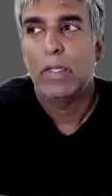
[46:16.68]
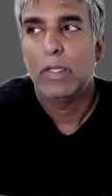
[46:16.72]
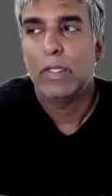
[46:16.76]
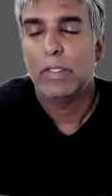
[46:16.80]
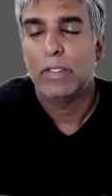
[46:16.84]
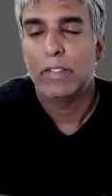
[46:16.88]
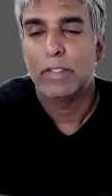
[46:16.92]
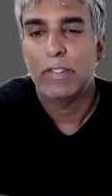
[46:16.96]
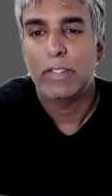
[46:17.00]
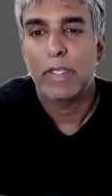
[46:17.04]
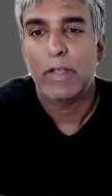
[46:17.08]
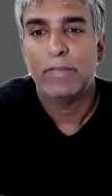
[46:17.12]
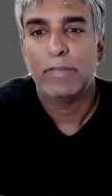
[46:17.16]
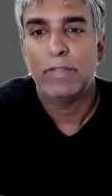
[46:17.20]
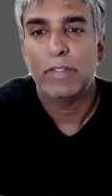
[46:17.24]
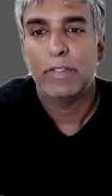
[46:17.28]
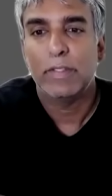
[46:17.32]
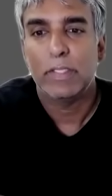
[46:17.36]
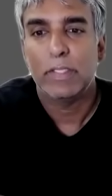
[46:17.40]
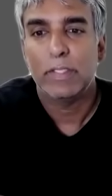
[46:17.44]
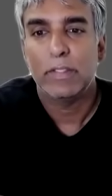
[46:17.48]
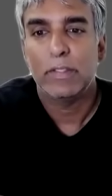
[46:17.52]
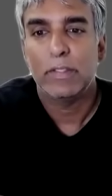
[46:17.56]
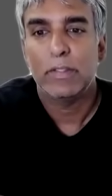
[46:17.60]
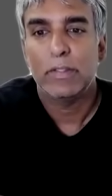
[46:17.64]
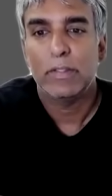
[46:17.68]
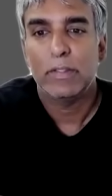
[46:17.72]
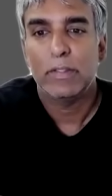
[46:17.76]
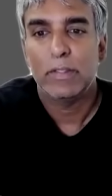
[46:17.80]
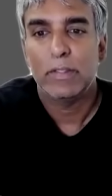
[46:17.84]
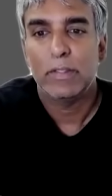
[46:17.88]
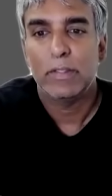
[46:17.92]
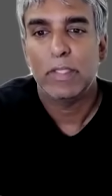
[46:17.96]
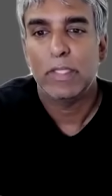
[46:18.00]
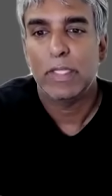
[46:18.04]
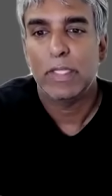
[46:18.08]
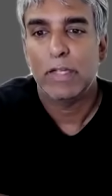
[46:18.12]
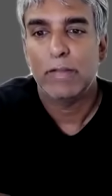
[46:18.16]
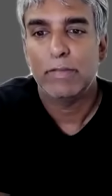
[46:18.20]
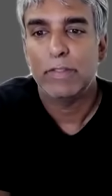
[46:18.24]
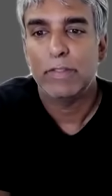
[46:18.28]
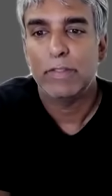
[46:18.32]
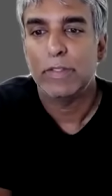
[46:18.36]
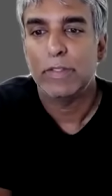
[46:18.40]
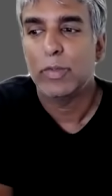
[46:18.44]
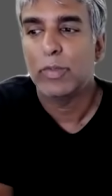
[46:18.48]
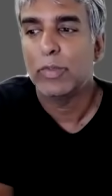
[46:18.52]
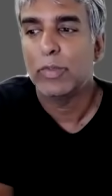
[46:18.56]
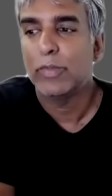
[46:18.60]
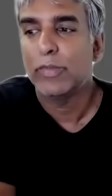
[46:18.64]
in the 70s, and they have
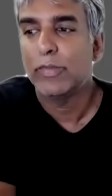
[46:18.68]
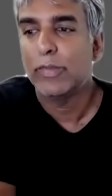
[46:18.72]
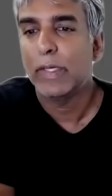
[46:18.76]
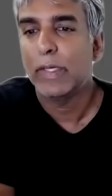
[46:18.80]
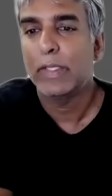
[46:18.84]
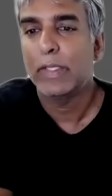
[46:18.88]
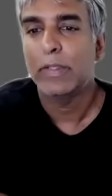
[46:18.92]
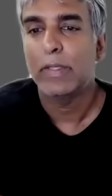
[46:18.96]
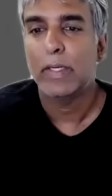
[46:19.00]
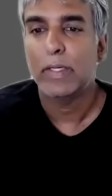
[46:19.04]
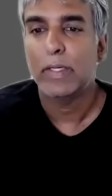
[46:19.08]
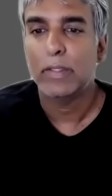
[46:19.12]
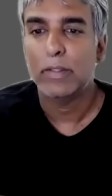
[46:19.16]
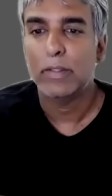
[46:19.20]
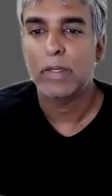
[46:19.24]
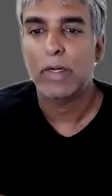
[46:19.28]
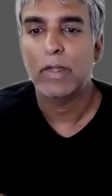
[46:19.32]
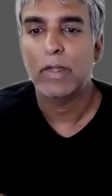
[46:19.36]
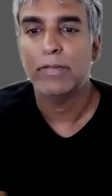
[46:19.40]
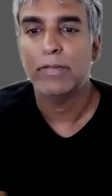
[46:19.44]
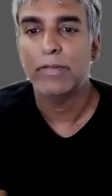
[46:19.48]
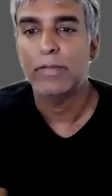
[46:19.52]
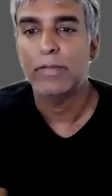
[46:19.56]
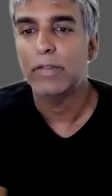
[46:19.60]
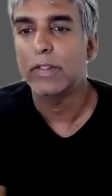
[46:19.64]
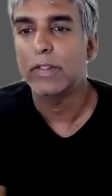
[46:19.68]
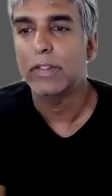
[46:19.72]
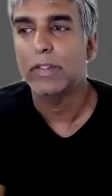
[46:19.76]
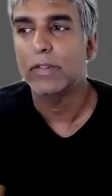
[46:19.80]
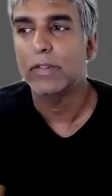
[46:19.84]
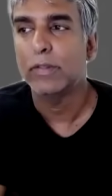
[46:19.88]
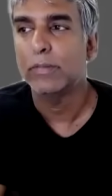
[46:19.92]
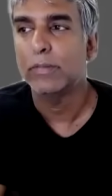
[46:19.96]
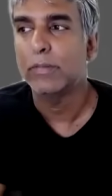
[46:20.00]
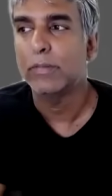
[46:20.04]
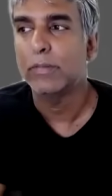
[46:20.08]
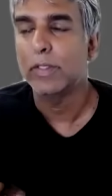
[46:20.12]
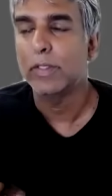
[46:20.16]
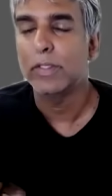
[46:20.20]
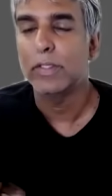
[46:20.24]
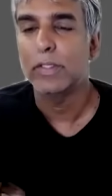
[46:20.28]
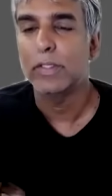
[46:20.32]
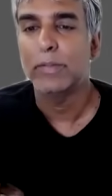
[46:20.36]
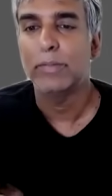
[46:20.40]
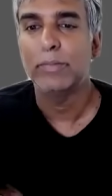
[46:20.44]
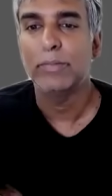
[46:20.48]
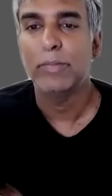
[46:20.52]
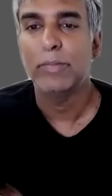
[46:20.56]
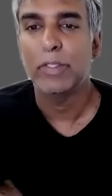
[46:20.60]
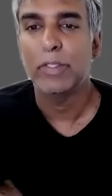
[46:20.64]
these old fighter aircraft that are
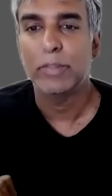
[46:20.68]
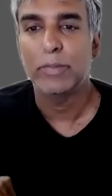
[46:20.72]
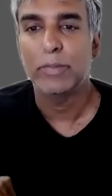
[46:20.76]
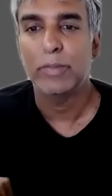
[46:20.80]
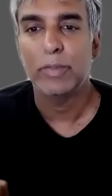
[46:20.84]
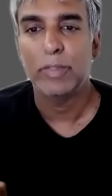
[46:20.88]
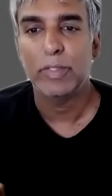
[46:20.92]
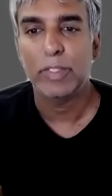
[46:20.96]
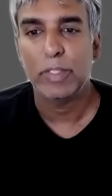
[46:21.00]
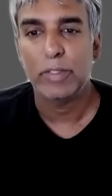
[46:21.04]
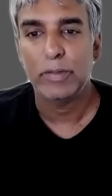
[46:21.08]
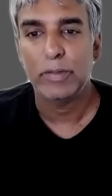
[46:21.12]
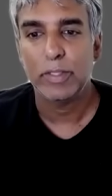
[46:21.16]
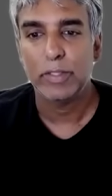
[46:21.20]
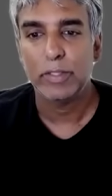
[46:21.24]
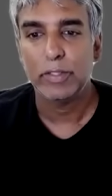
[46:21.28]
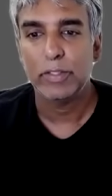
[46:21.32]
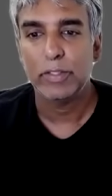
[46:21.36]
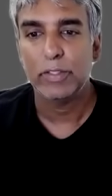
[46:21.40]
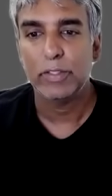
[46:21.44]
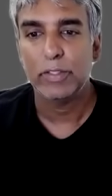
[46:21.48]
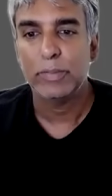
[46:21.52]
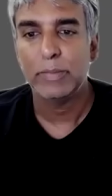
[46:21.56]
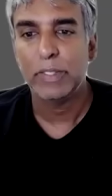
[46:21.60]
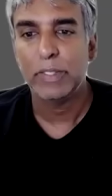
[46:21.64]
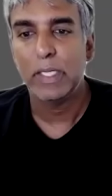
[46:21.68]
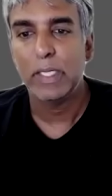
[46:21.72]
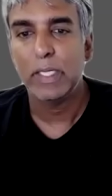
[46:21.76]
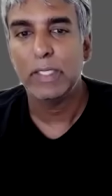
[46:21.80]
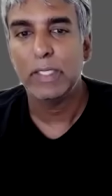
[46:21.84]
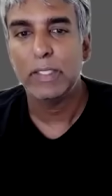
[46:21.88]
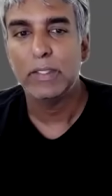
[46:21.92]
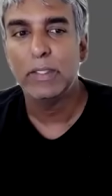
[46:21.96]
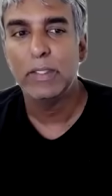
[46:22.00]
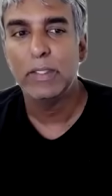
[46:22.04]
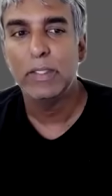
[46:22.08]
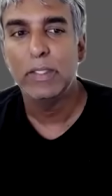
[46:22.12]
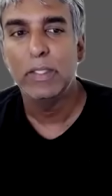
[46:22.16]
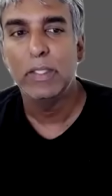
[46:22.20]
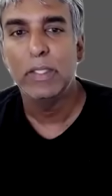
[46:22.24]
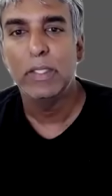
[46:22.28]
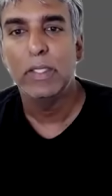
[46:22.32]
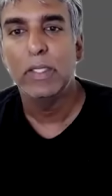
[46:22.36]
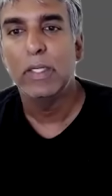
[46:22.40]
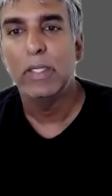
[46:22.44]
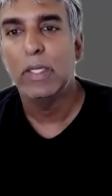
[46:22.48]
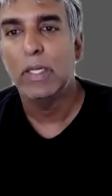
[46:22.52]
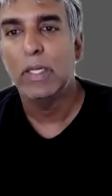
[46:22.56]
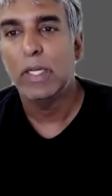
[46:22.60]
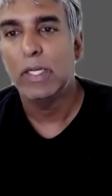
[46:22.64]
multiple generations behind.
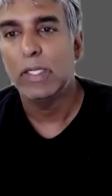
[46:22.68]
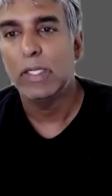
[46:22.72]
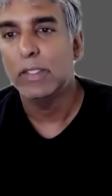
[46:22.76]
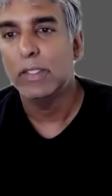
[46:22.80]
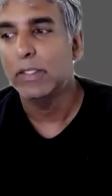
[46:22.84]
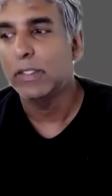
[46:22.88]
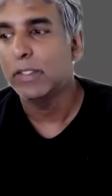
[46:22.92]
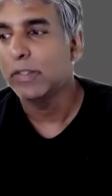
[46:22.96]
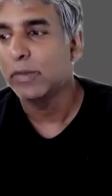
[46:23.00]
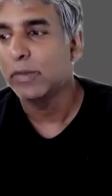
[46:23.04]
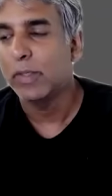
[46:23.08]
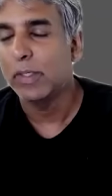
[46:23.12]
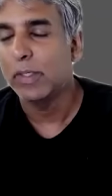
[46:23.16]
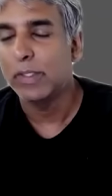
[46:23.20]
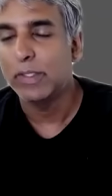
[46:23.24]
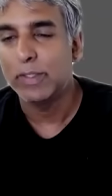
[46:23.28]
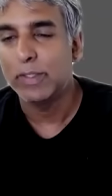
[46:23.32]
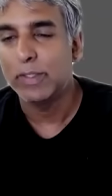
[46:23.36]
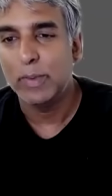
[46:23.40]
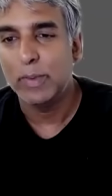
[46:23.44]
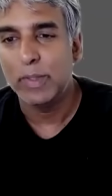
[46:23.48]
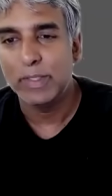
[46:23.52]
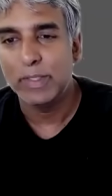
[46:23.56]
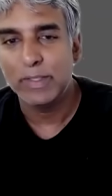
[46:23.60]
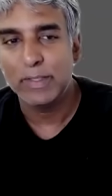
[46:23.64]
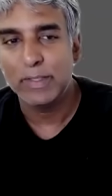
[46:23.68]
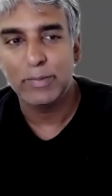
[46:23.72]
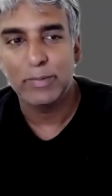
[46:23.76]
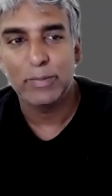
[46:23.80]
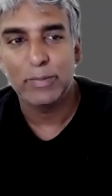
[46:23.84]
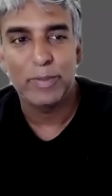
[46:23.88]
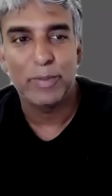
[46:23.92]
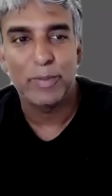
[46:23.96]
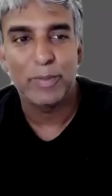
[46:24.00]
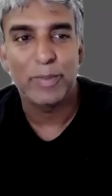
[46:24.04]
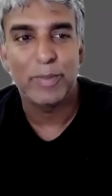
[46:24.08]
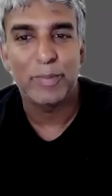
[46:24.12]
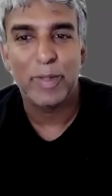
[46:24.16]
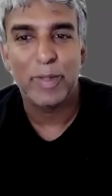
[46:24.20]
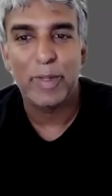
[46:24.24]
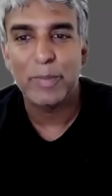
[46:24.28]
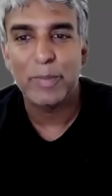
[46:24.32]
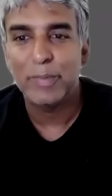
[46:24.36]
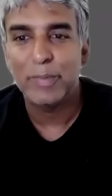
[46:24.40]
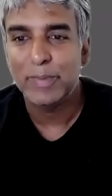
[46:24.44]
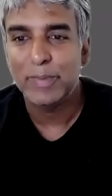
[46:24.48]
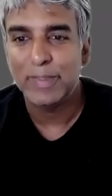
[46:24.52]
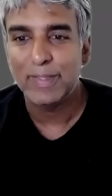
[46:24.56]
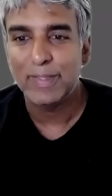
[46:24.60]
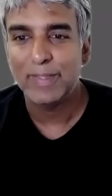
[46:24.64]
And the Israelis went and blew them
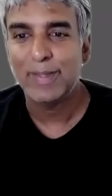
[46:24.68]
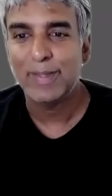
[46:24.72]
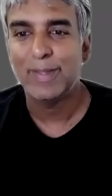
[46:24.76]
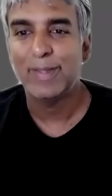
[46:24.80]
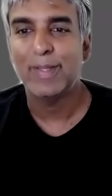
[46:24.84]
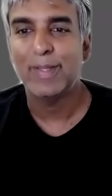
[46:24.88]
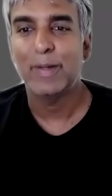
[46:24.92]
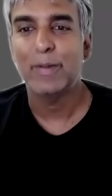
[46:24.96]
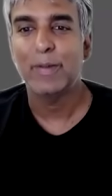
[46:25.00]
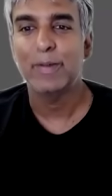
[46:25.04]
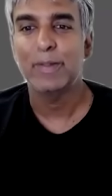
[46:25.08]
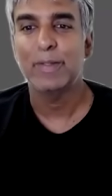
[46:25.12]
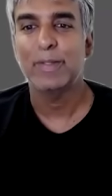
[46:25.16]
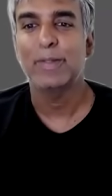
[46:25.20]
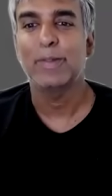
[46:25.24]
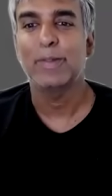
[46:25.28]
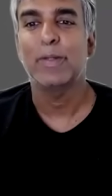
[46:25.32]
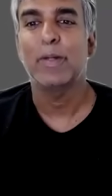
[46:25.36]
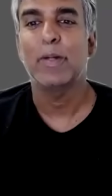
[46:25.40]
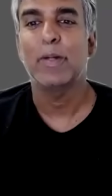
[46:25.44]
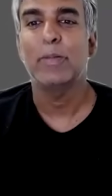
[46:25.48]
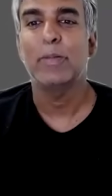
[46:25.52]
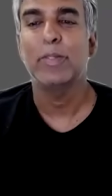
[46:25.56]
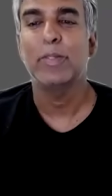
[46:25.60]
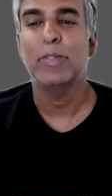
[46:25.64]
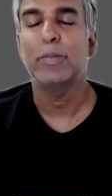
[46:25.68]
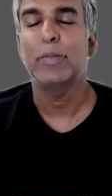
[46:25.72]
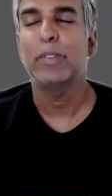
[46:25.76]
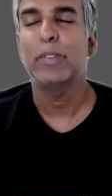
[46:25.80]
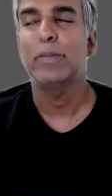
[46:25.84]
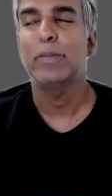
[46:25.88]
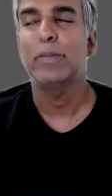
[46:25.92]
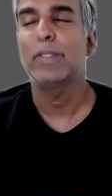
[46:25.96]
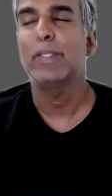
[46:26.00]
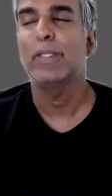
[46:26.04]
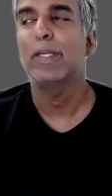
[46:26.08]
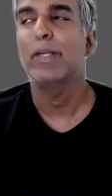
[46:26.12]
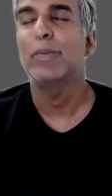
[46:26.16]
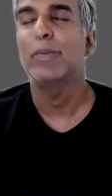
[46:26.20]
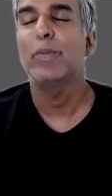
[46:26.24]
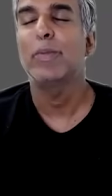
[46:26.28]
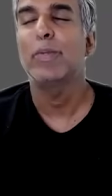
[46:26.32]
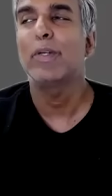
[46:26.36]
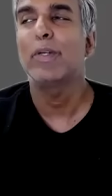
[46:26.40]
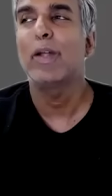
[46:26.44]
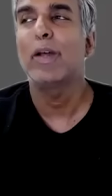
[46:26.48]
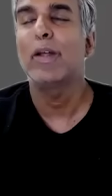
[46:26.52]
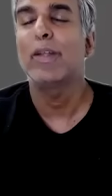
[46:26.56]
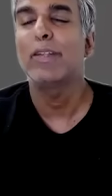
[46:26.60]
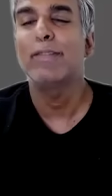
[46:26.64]
up and thought that was an accomplishment, but they
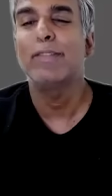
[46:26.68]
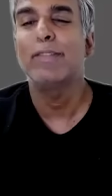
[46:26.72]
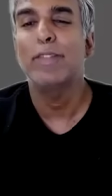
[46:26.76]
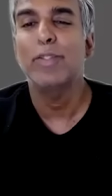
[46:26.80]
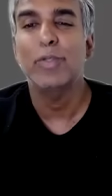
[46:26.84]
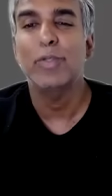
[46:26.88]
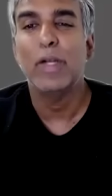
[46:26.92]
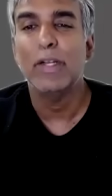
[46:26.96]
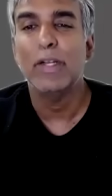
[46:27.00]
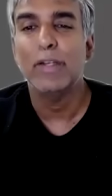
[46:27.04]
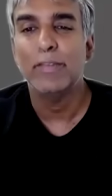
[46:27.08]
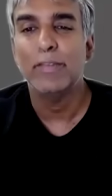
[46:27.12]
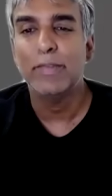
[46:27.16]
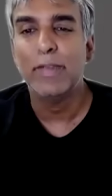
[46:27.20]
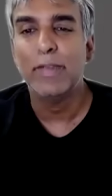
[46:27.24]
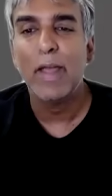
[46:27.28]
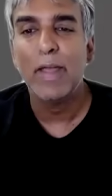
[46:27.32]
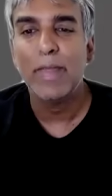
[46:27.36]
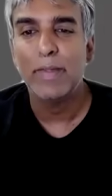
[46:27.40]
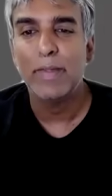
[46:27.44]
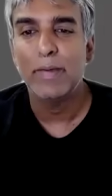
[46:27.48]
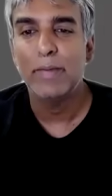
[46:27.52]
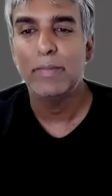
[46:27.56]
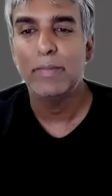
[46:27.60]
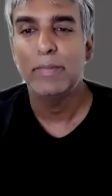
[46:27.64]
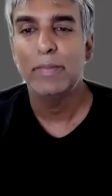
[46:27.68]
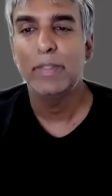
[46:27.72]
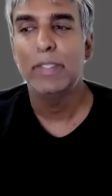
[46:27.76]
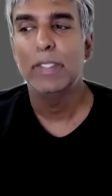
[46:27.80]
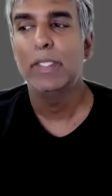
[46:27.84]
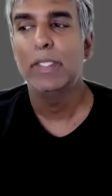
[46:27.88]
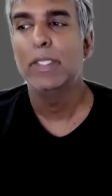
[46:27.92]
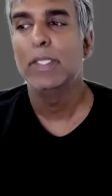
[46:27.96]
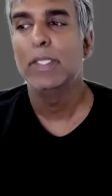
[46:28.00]
were not even trying to fly them.